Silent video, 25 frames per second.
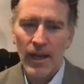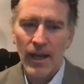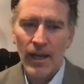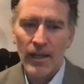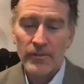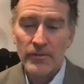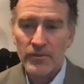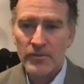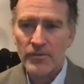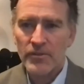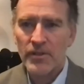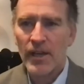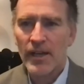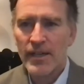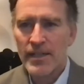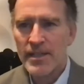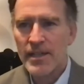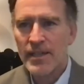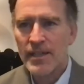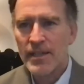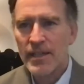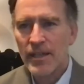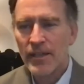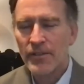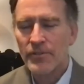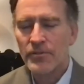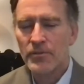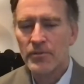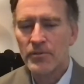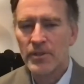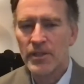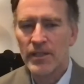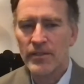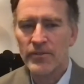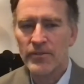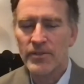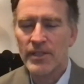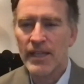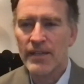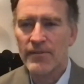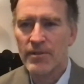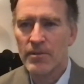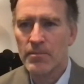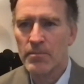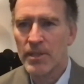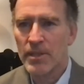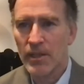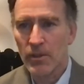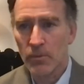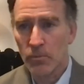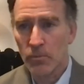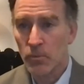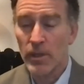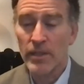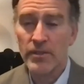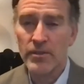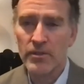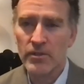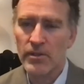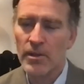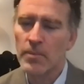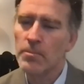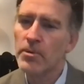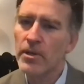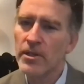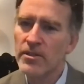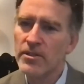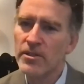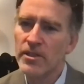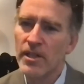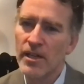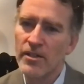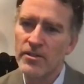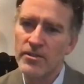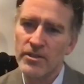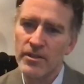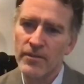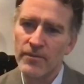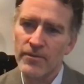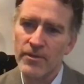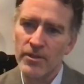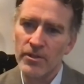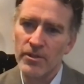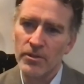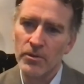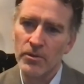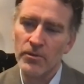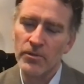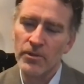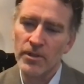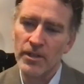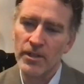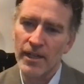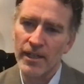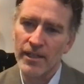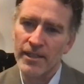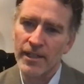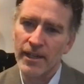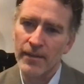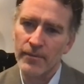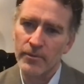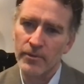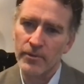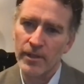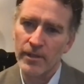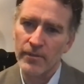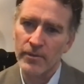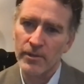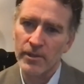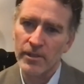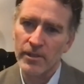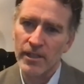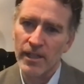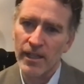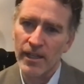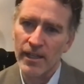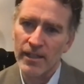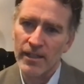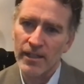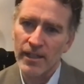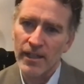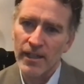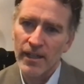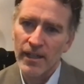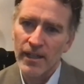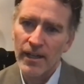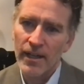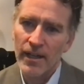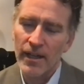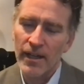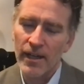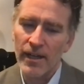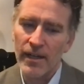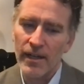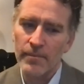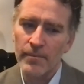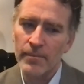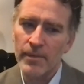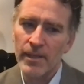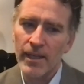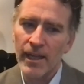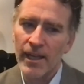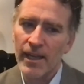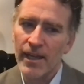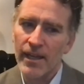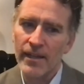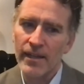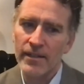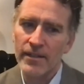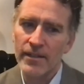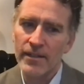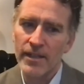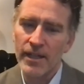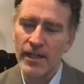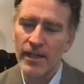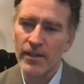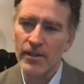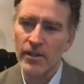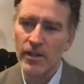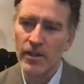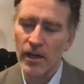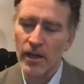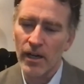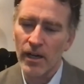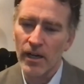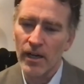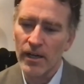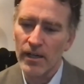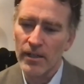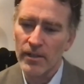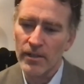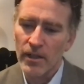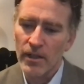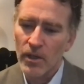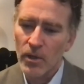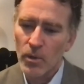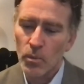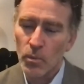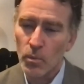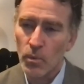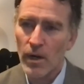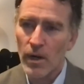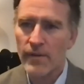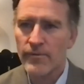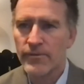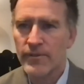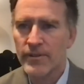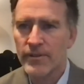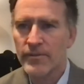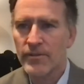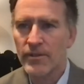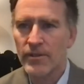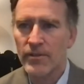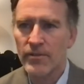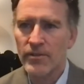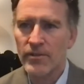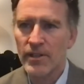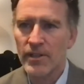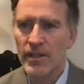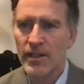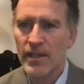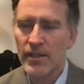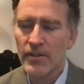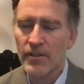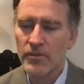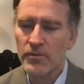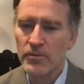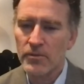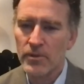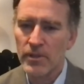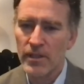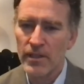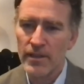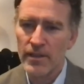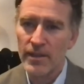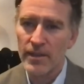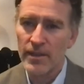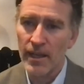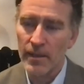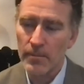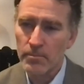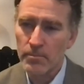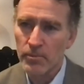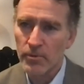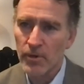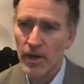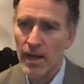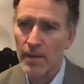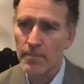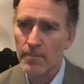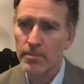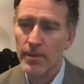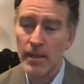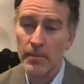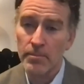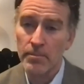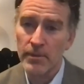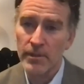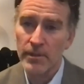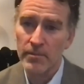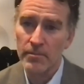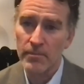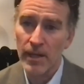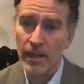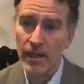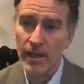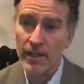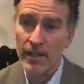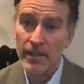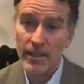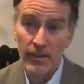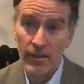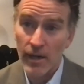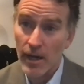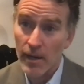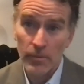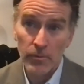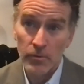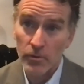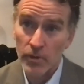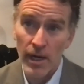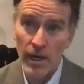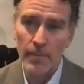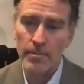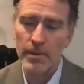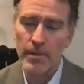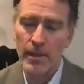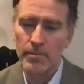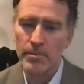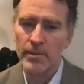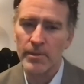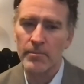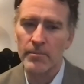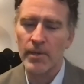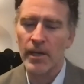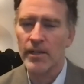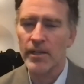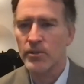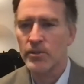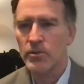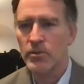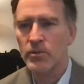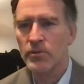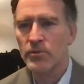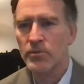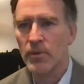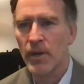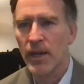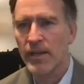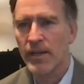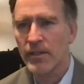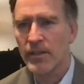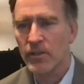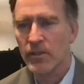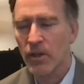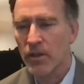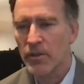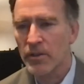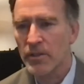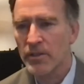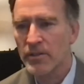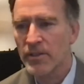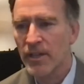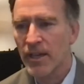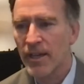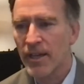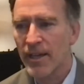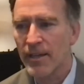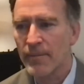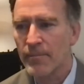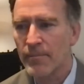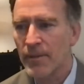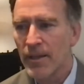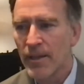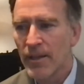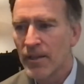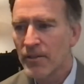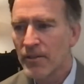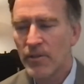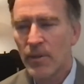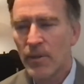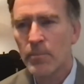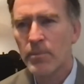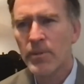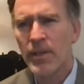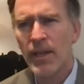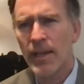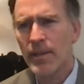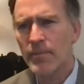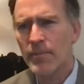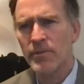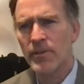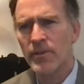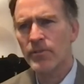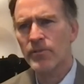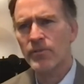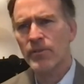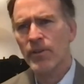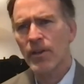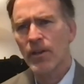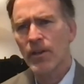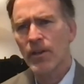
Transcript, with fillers: studying history has given me a richer appreciation of the news that I cover every day. Um, and there are references to history that prop up in my crop, crop up in my news writing all the time. Sometimes it's